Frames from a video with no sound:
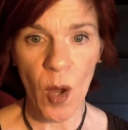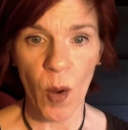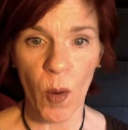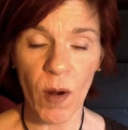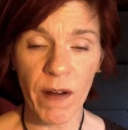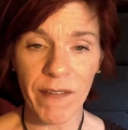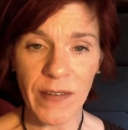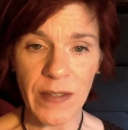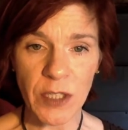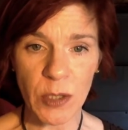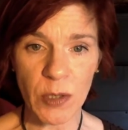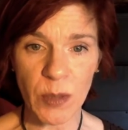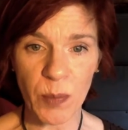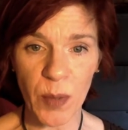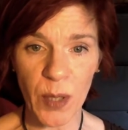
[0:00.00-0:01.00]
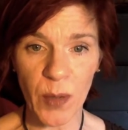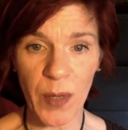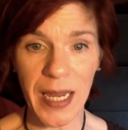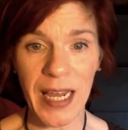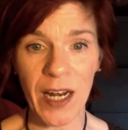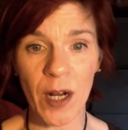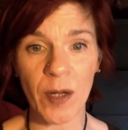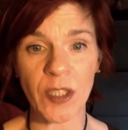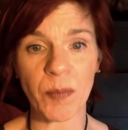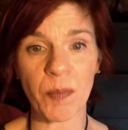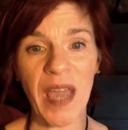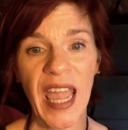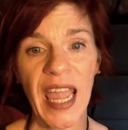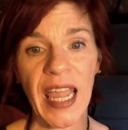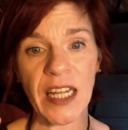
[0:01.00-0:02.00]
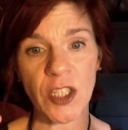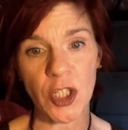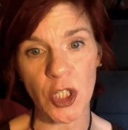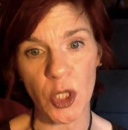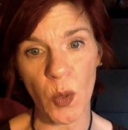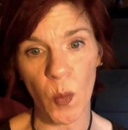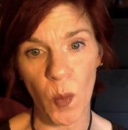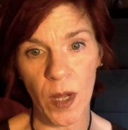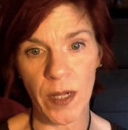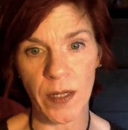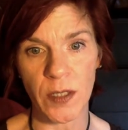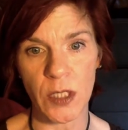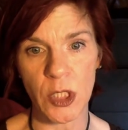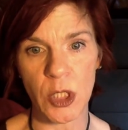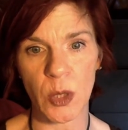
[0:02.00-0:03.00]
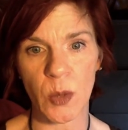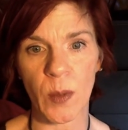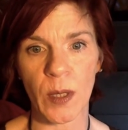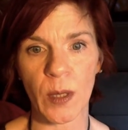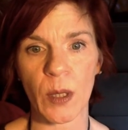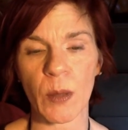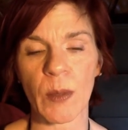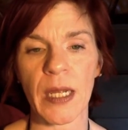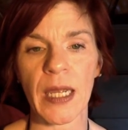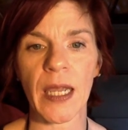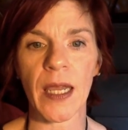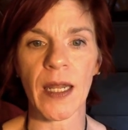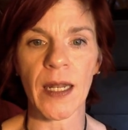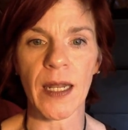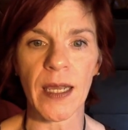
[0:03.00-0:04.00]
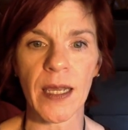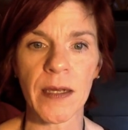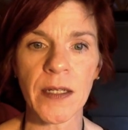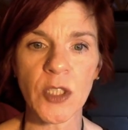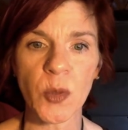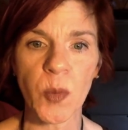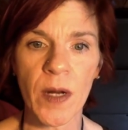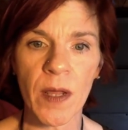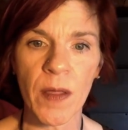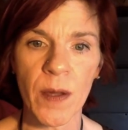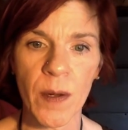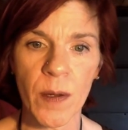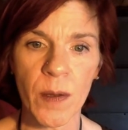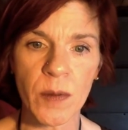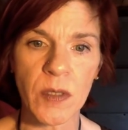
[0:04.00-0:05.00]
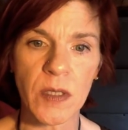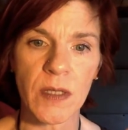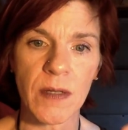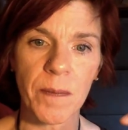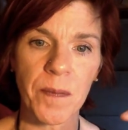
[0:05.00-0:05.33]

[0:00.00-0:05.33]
Or if you choose Book Creator, page 1, 2, and 3. In each one of those,